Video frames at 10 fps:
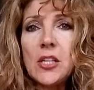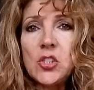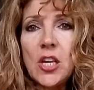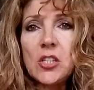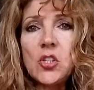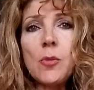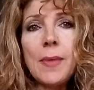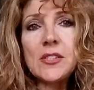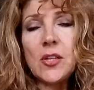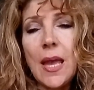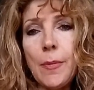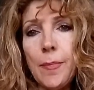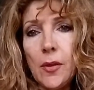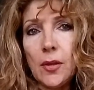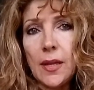and changing your mental
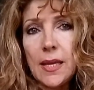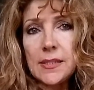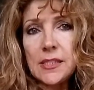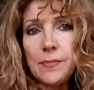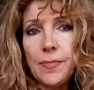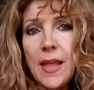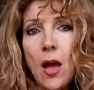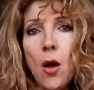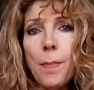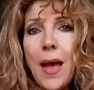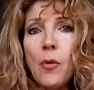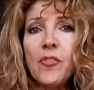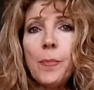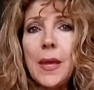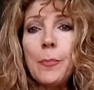capabilities. Now,
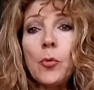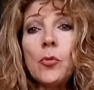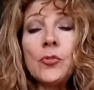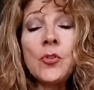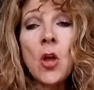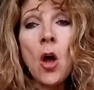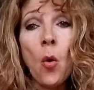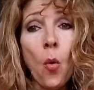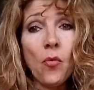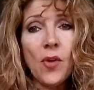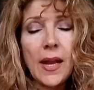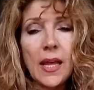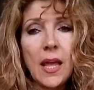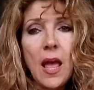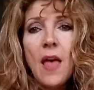powerful people know
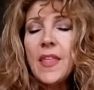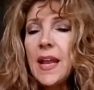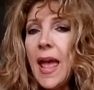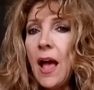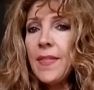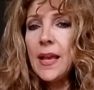already that how